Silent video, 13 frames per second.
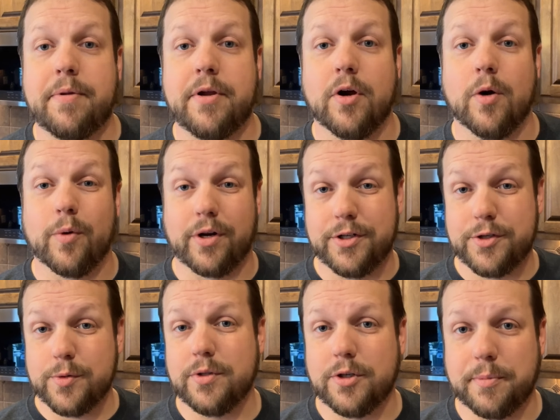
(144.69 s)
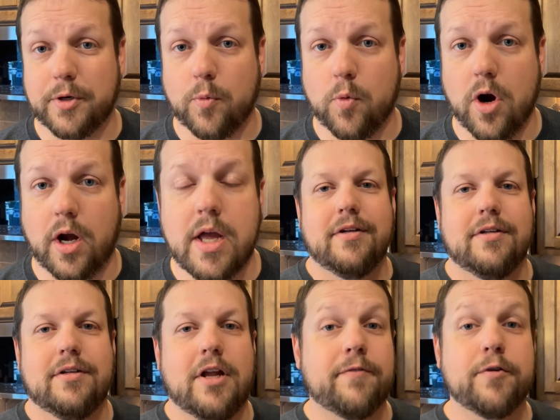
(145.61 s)
here and we're going to do a little bit of work.
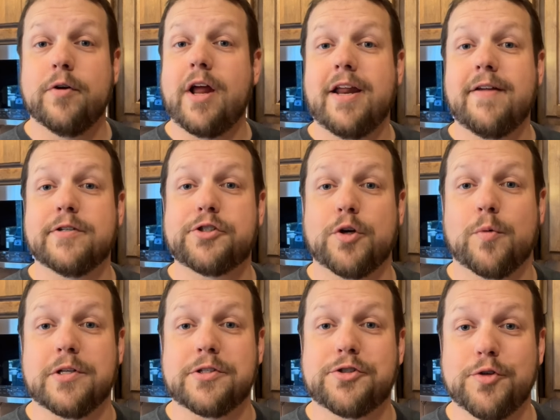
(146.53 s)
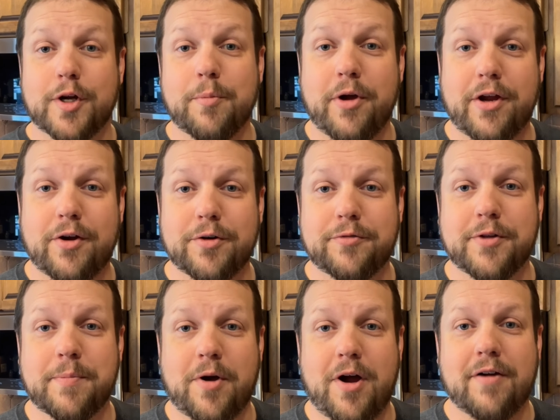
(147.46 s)
Now, if you're not even sure what circuit breaker to
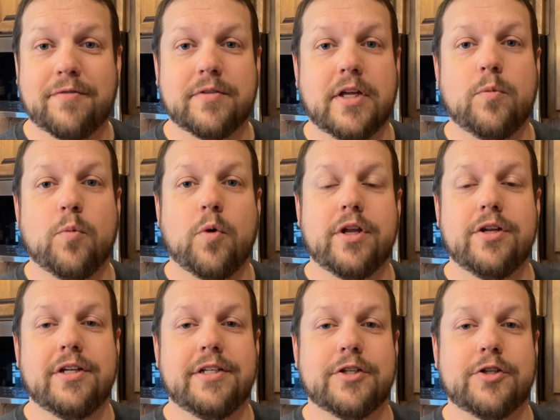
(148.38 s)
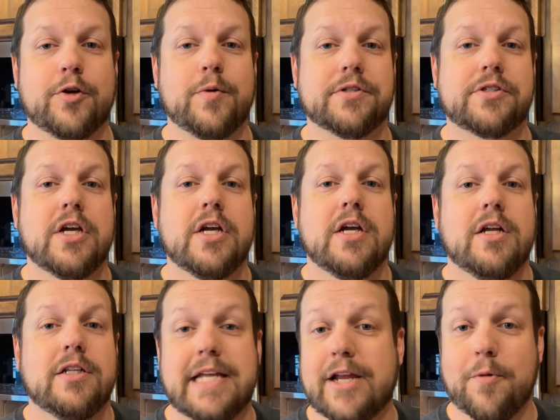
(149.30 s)
flip off, then what you need to do is
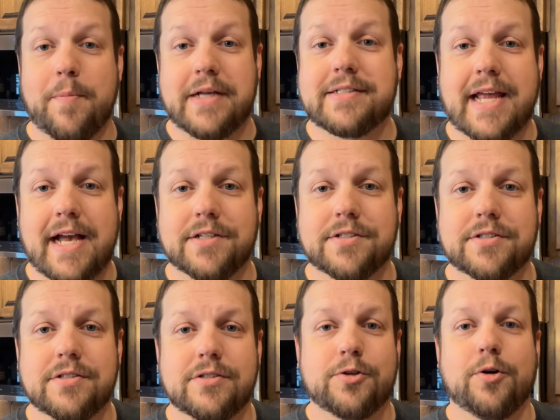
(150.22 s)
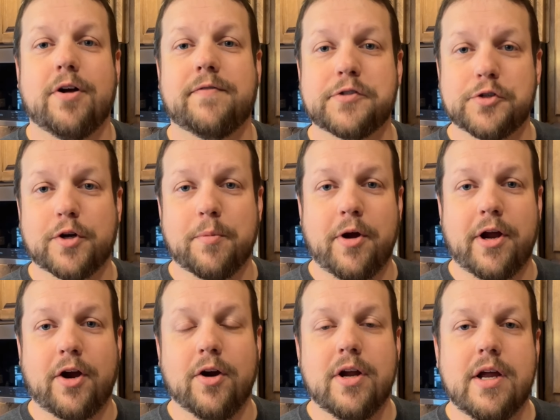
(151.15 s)
take your best guess, turn off the circuit
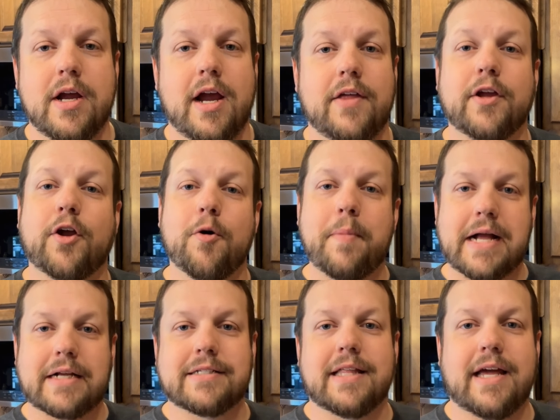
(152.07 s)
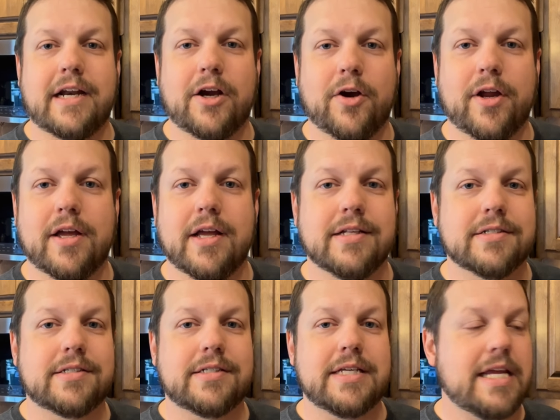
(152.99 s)
breaker, and then go back to that area and
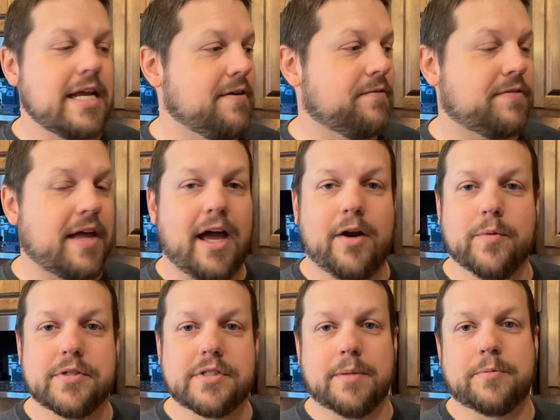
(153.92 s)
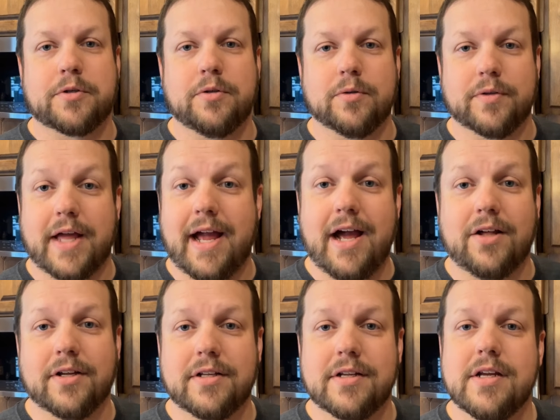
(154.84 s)
see if that receptacle or that
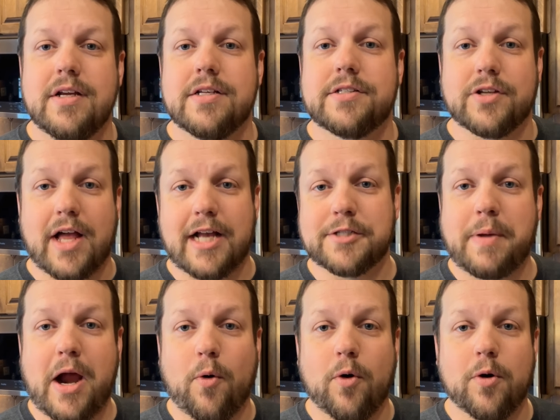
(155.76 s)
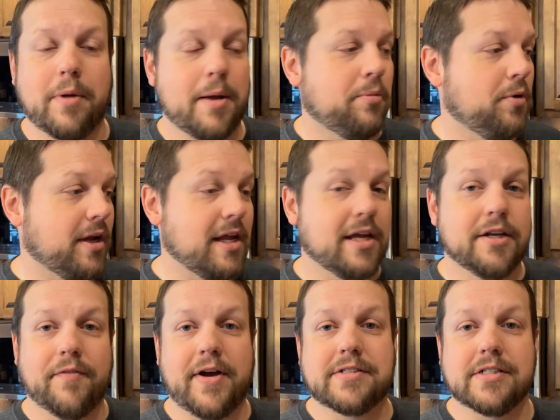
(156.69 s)
outlet still has power by plugging a
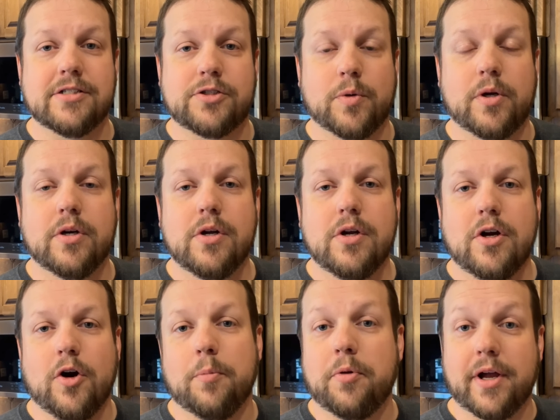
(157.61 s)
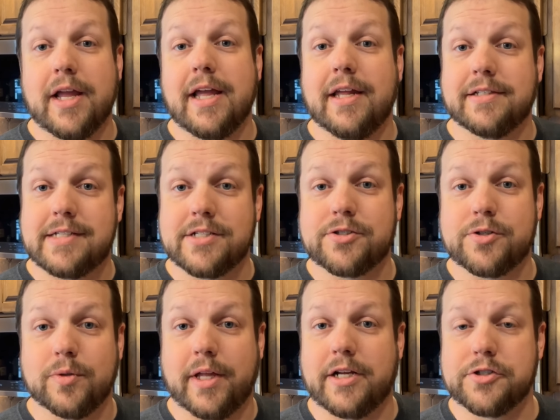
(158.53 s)
device into it or plugging in a
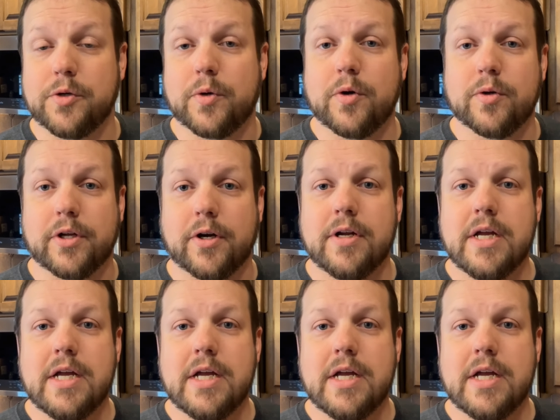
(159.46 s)
tester like I showed earlier.